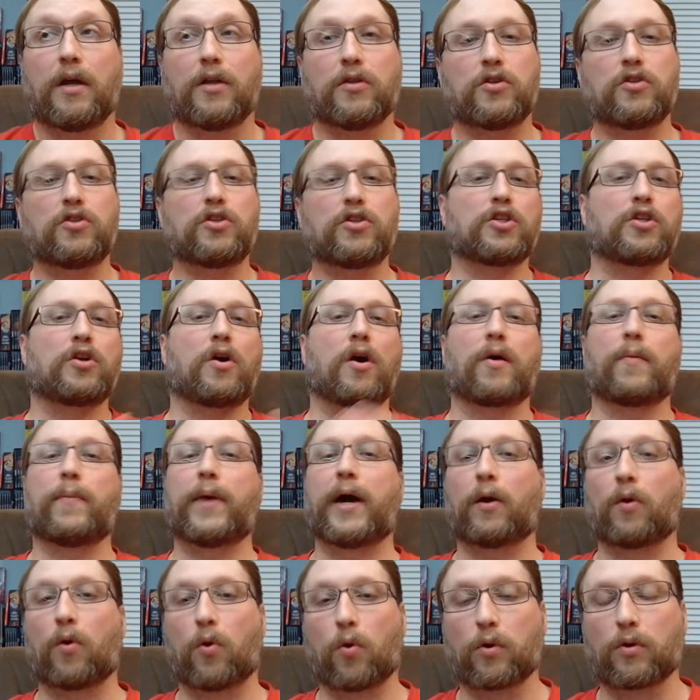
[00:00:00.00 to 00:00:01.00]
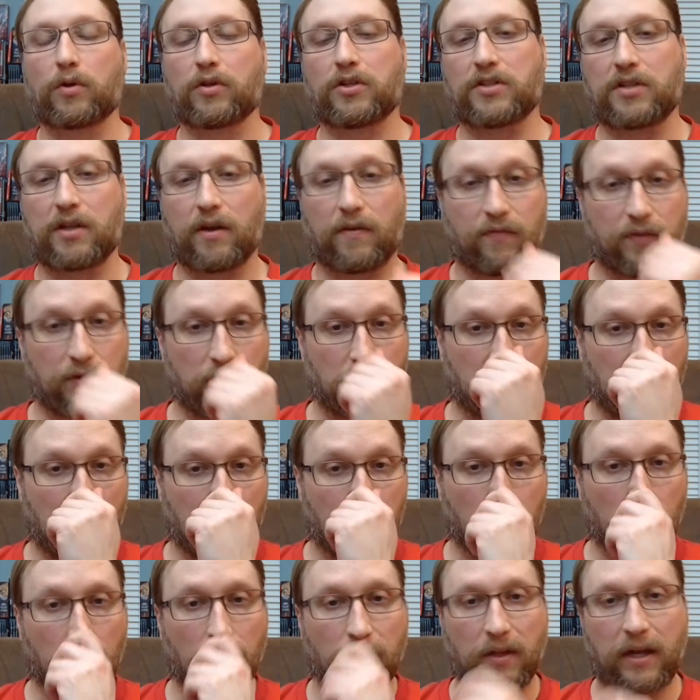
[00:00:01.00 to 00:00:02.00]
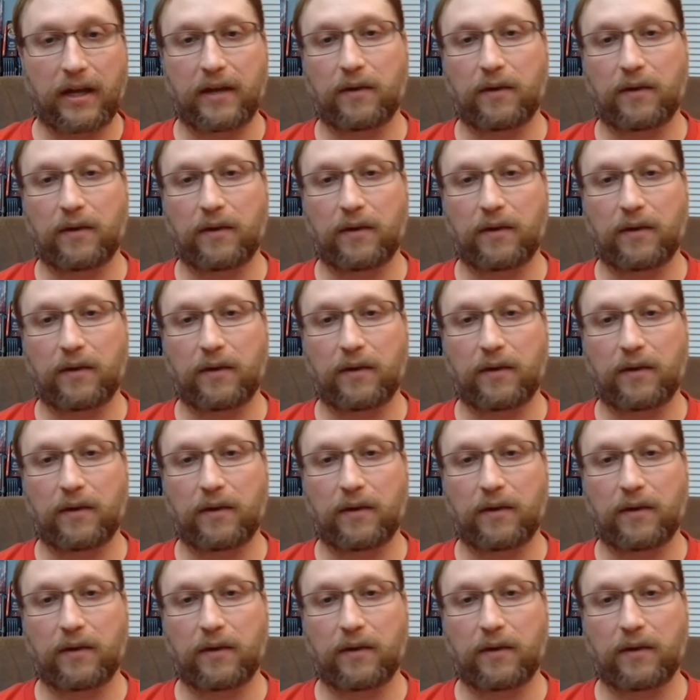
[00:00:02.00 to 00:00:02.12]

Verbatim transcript: to just talk about horror stuff in general,